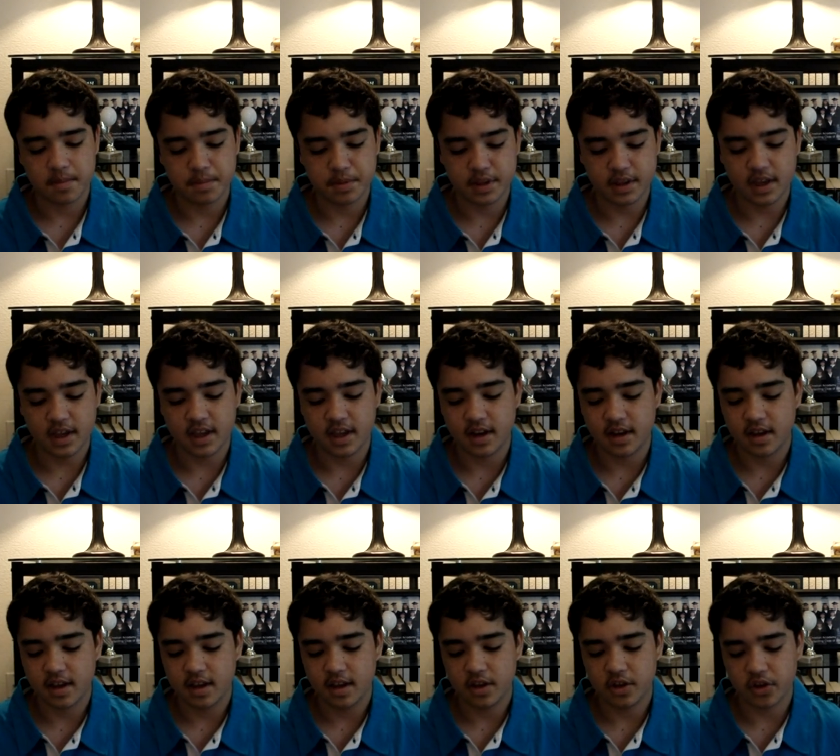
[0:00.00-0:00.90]
But then,
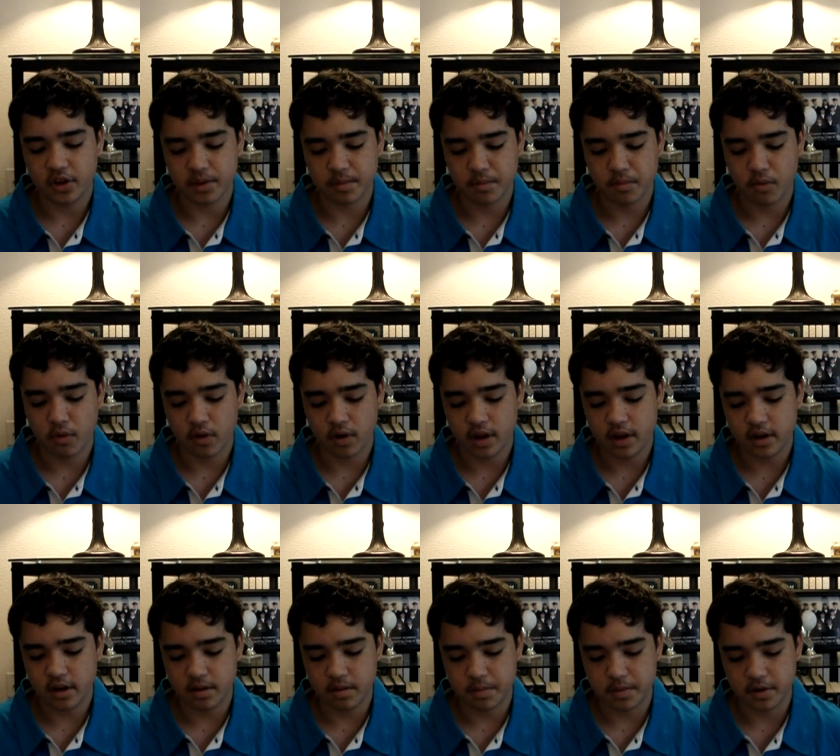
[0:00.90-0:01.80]
you get more
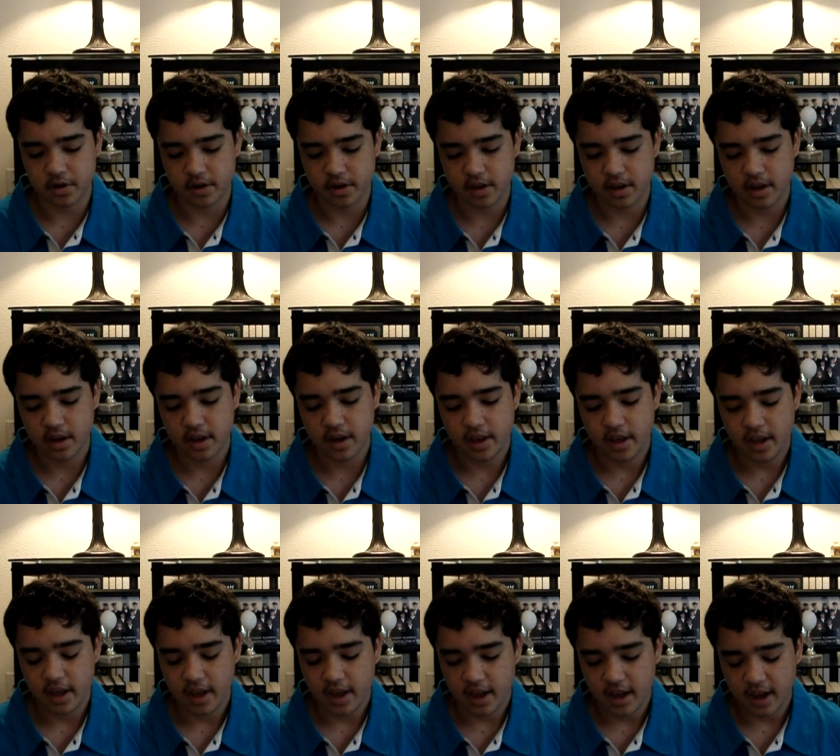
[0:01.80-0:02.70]
into the book,
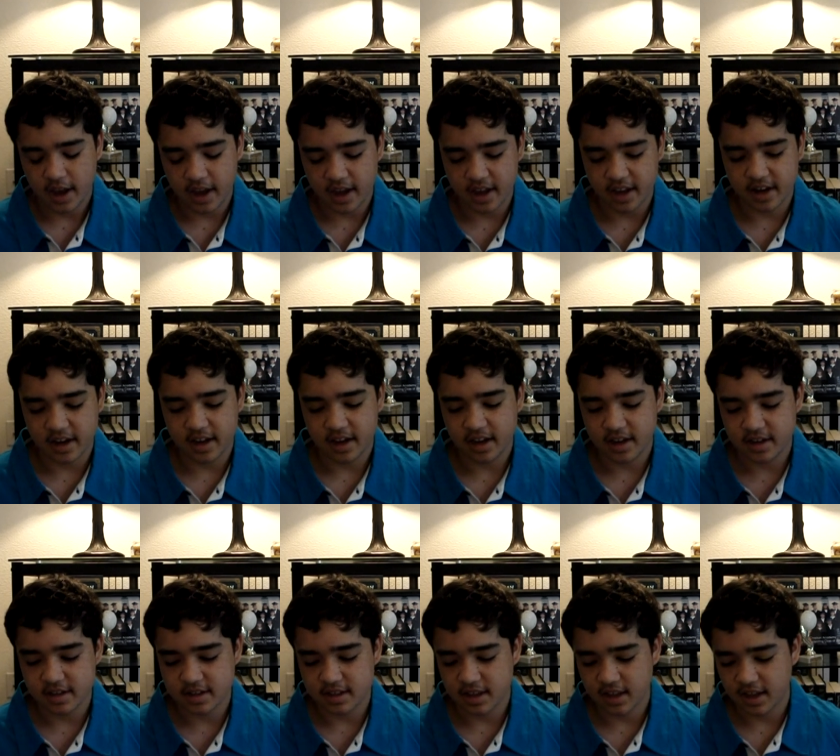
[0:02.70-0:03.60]
and it
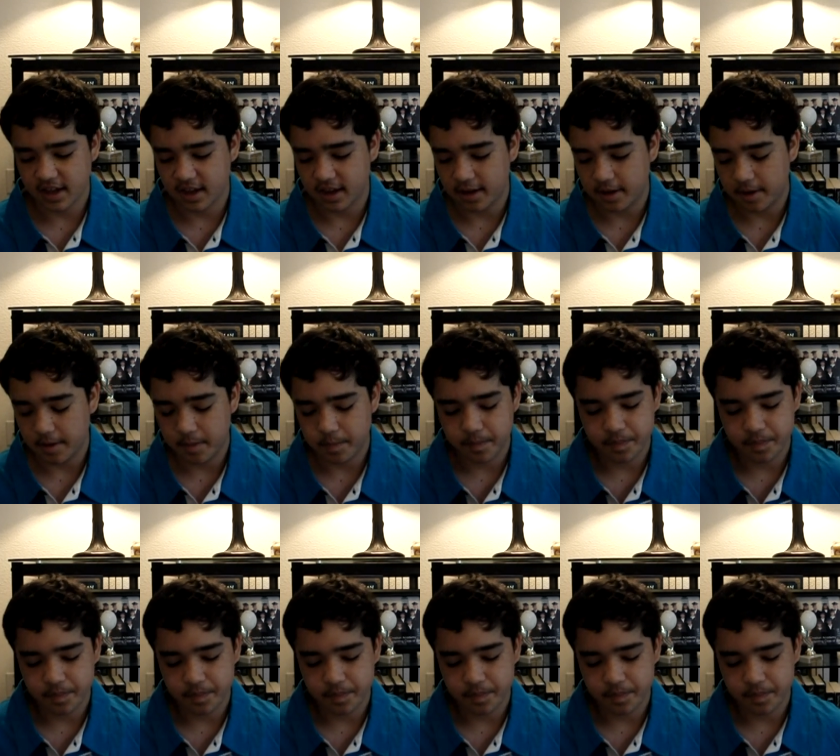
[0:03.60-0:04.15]
is like,